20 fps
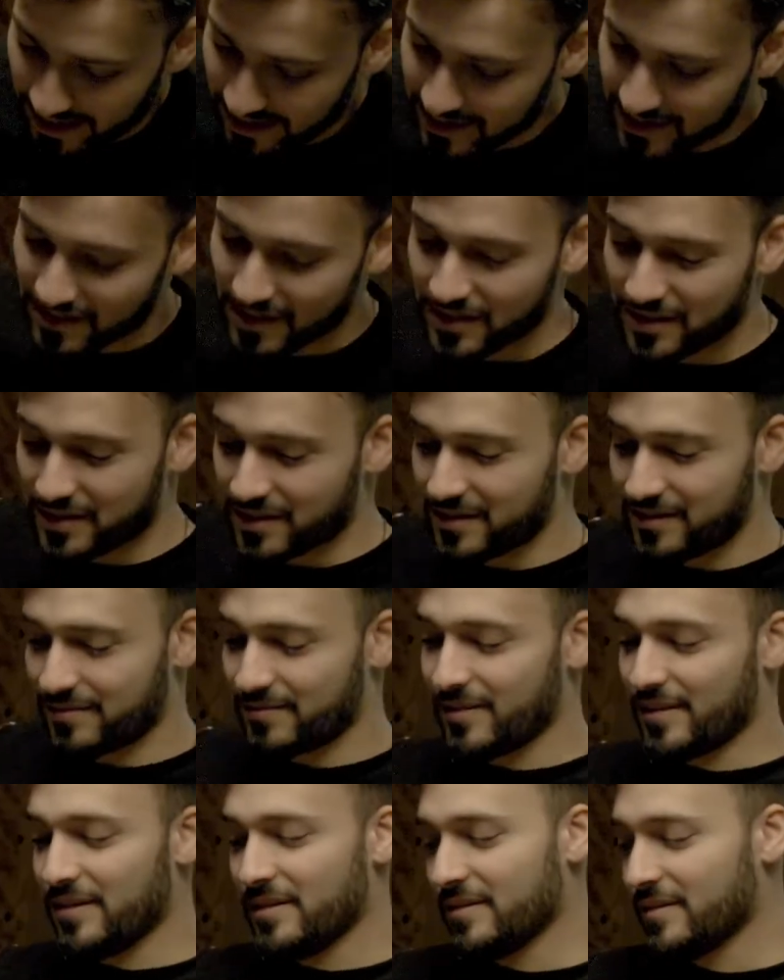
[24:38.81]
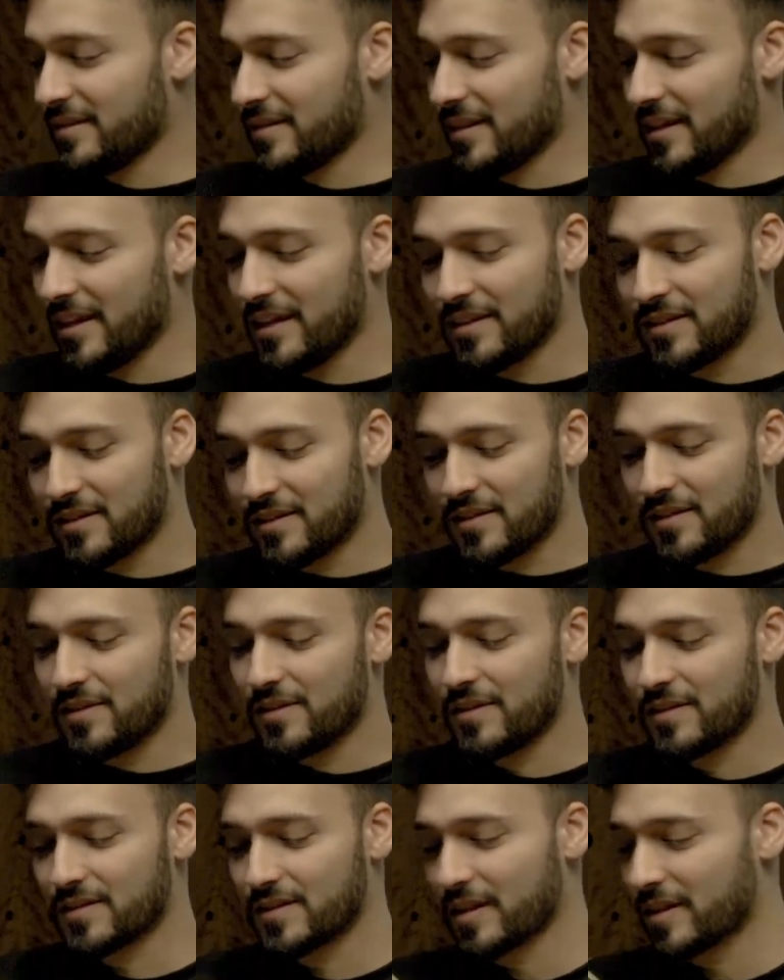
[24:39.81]
just
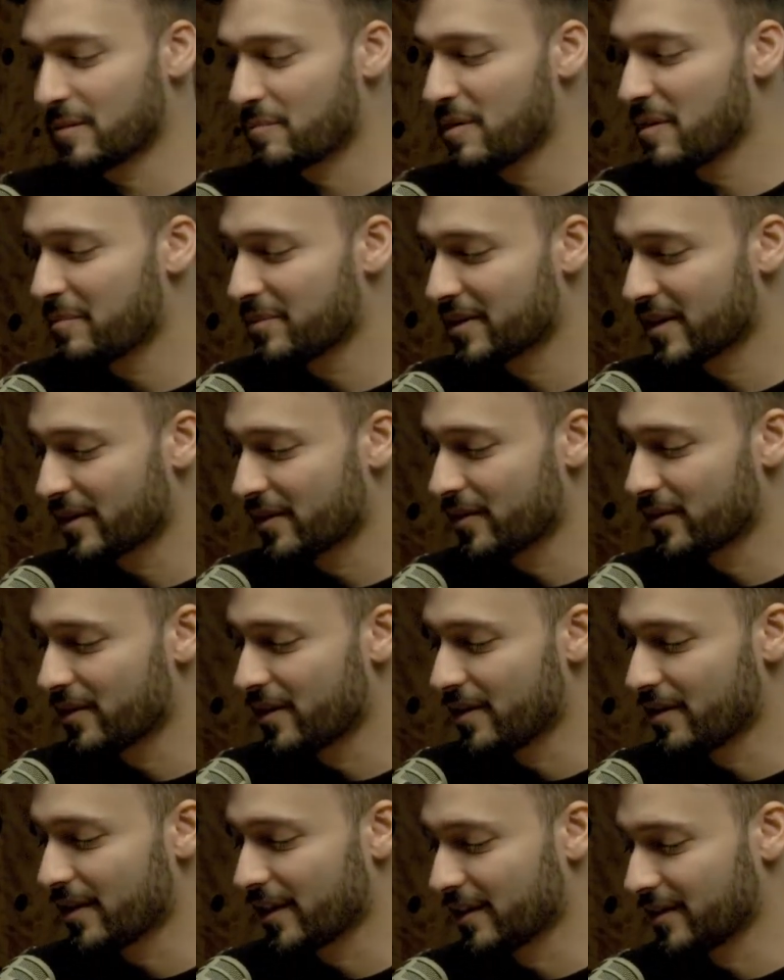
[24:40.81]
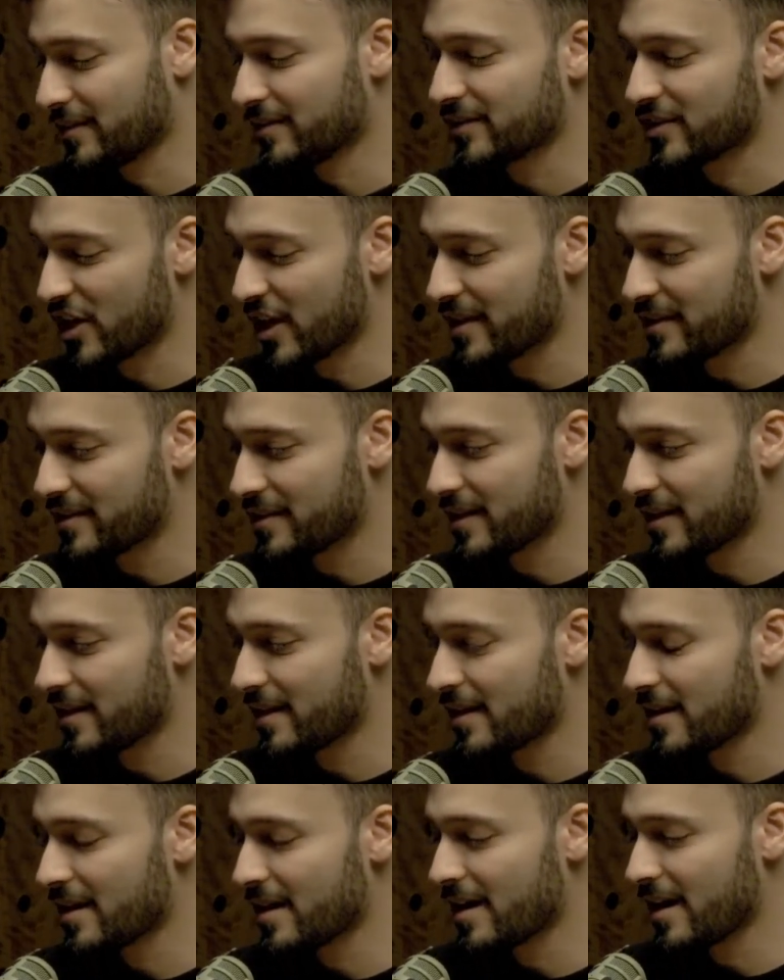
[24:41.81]
it's like the people that are like
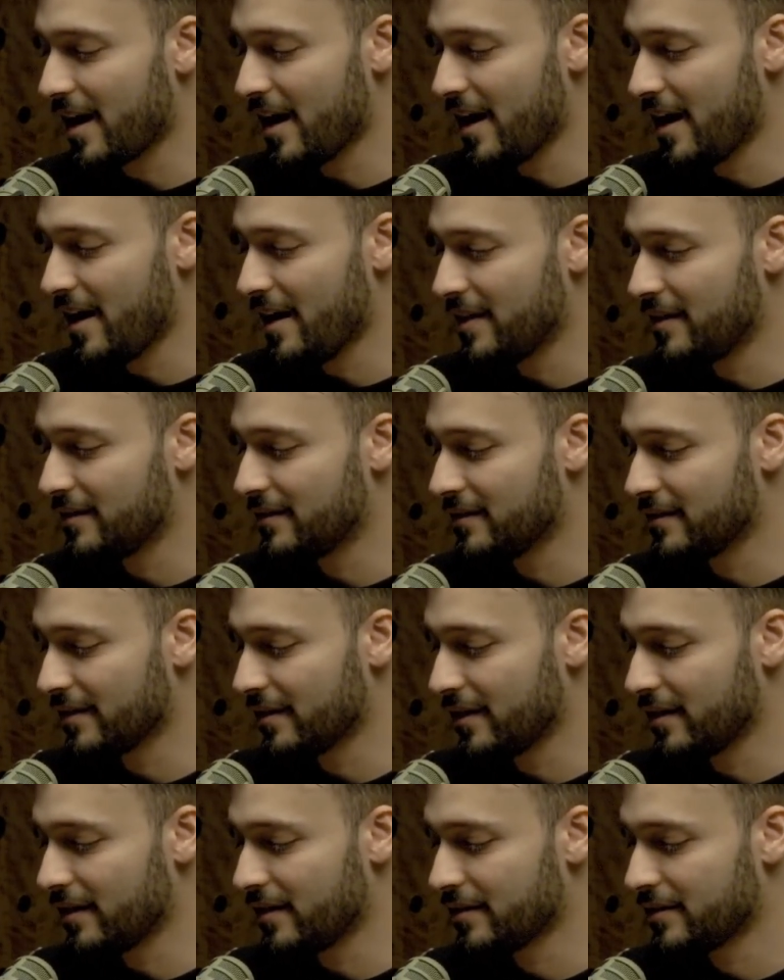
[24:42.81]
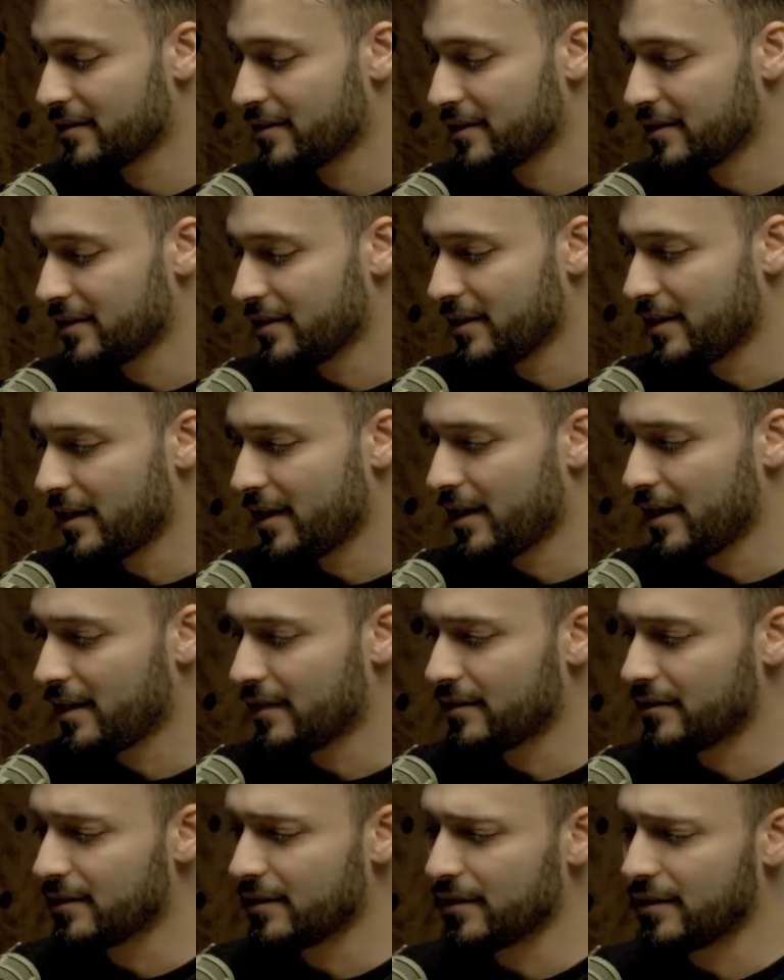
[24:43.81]
Jay-Z and
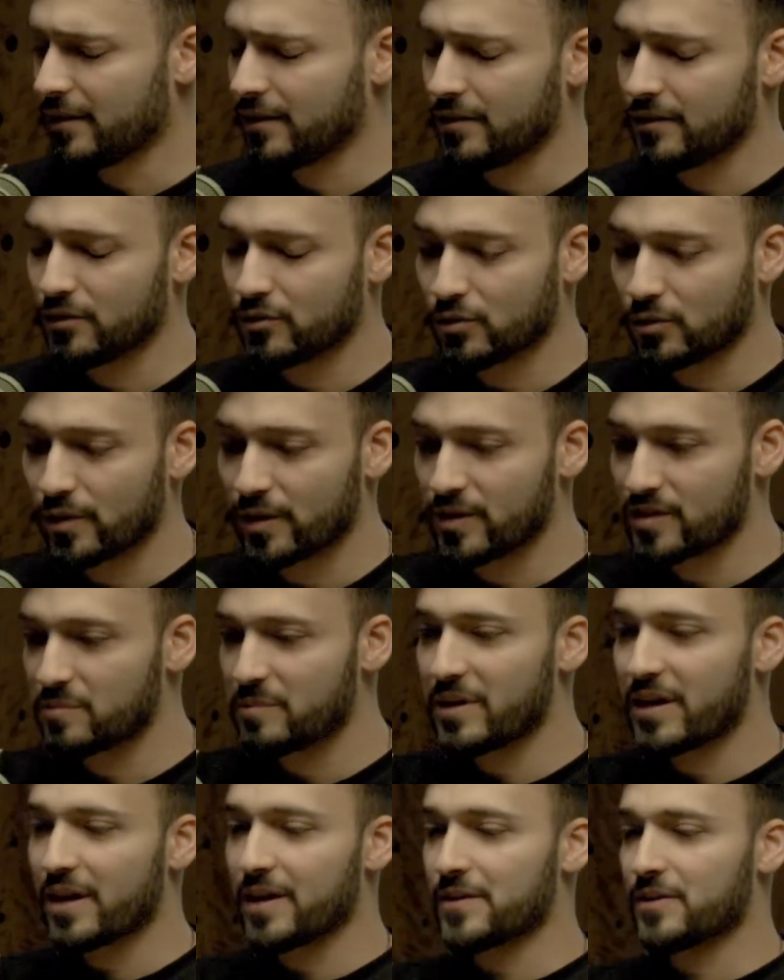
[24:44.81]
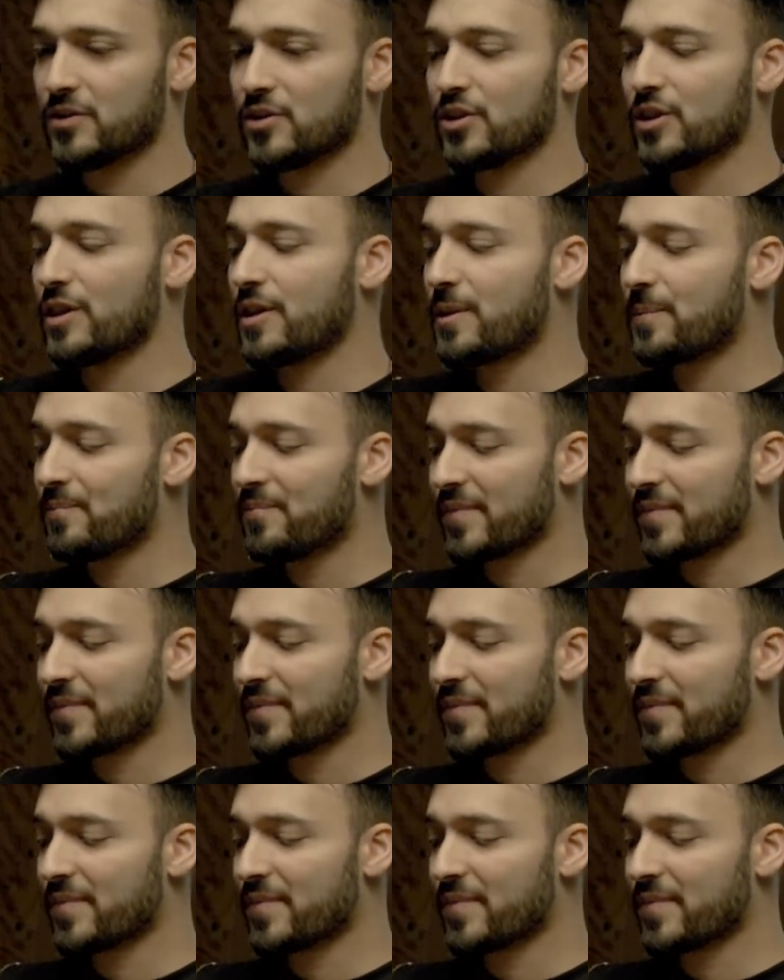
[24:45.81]
Notorious B.I.G.